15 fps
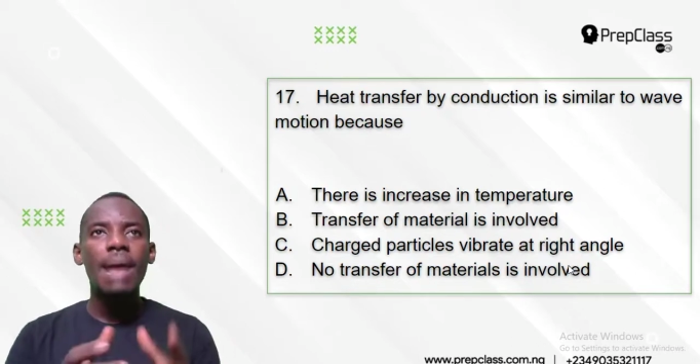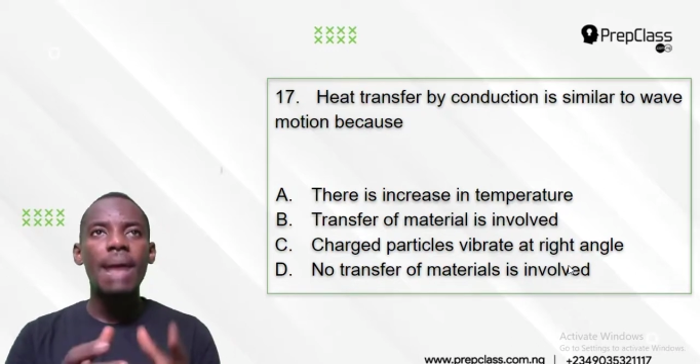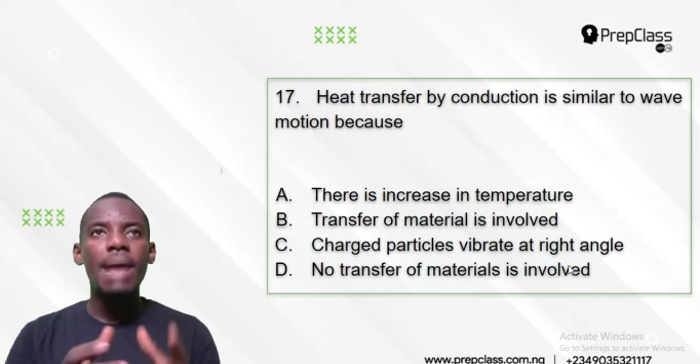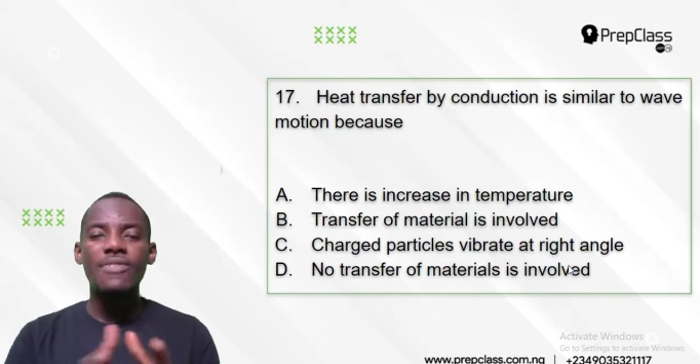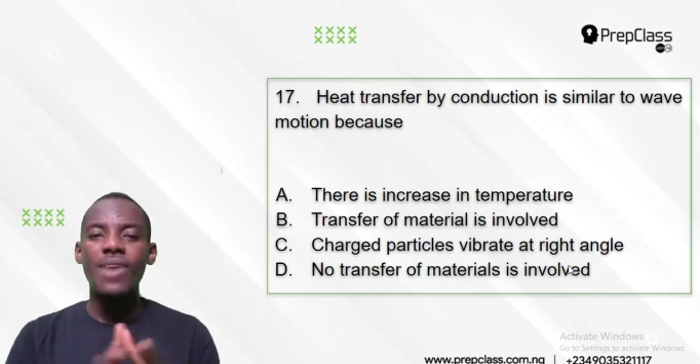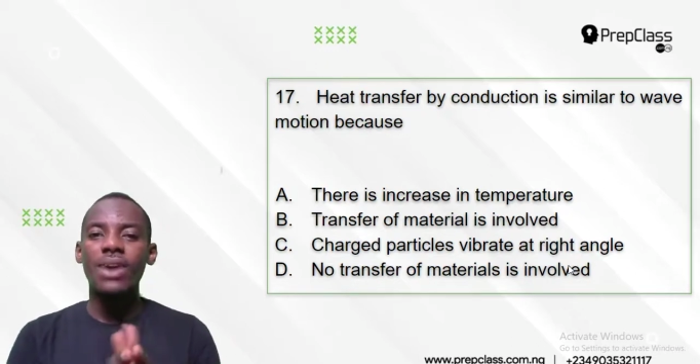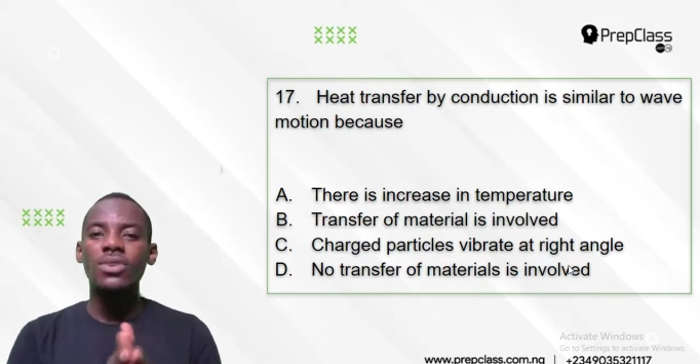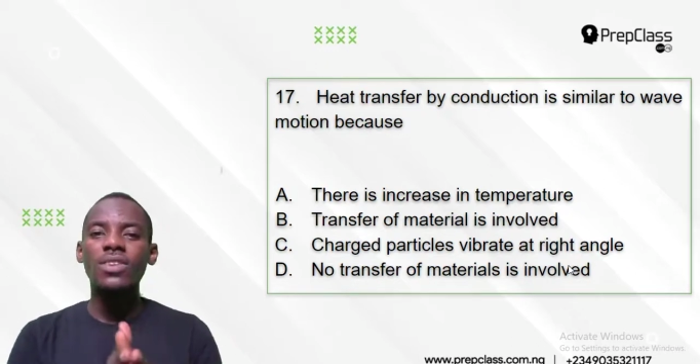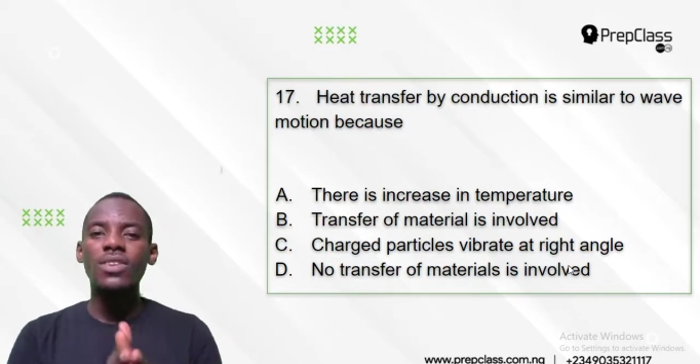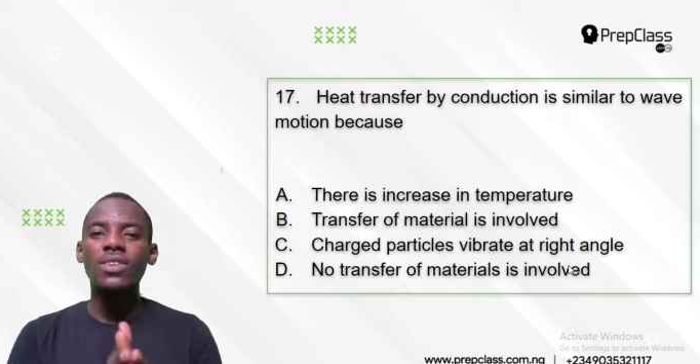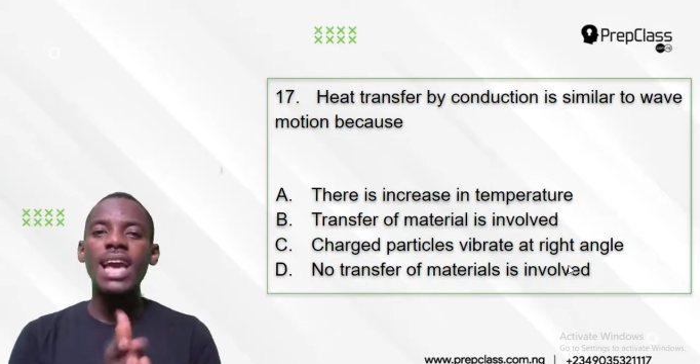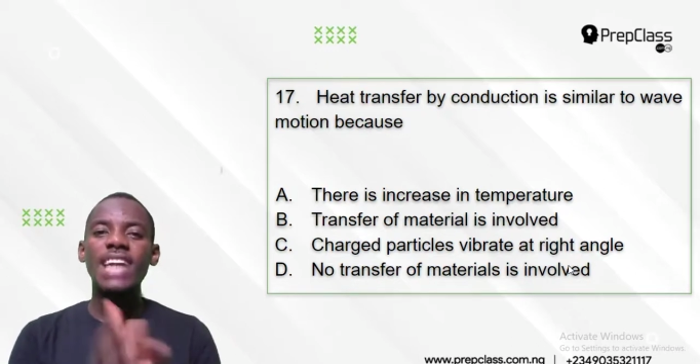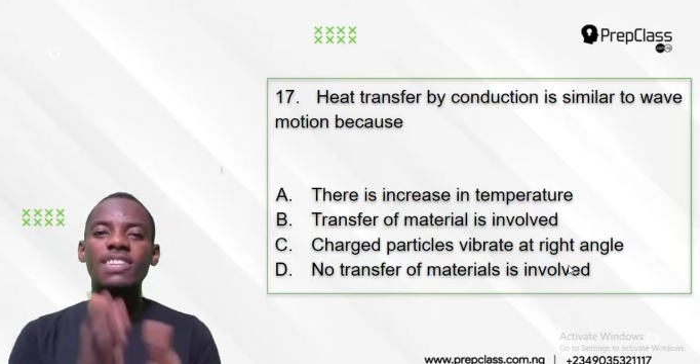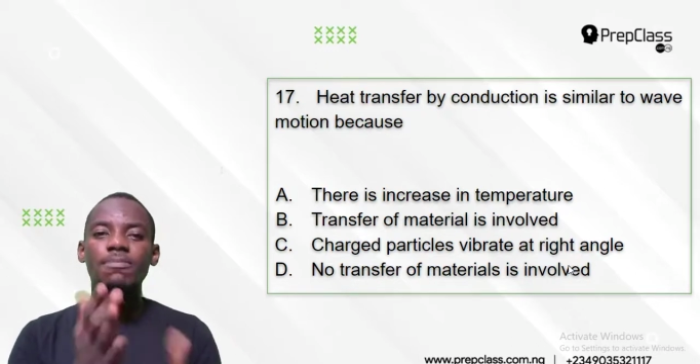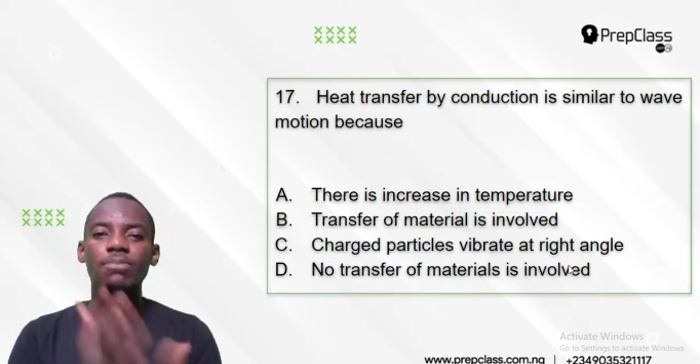if you are using
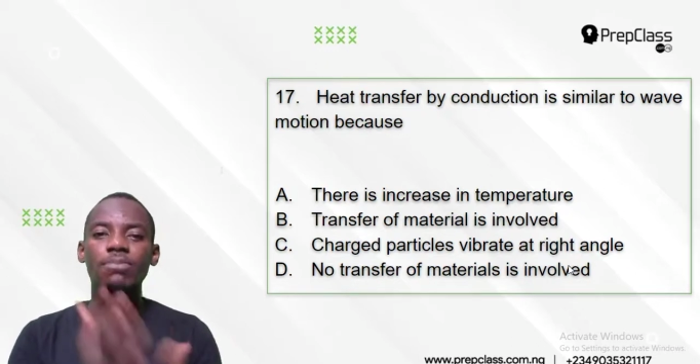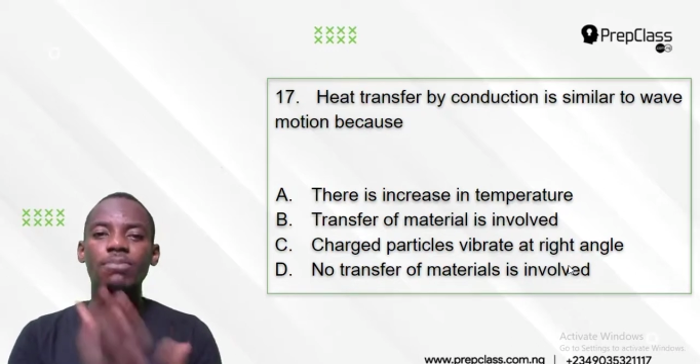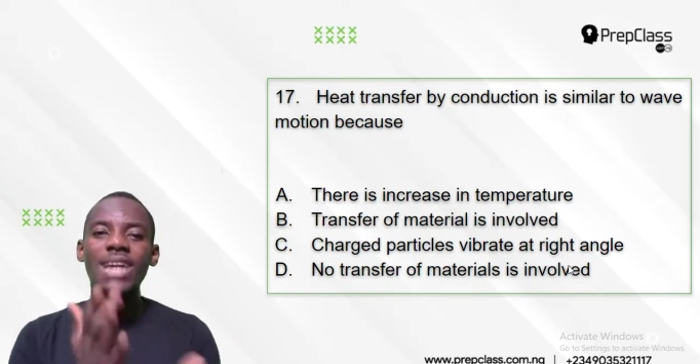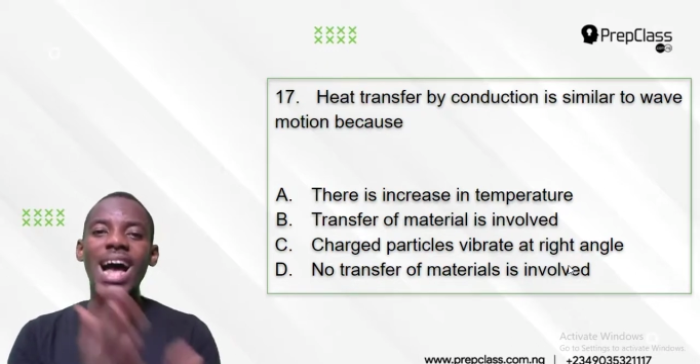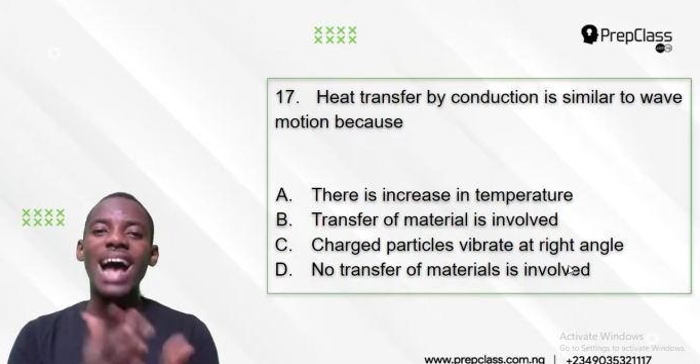a spoon that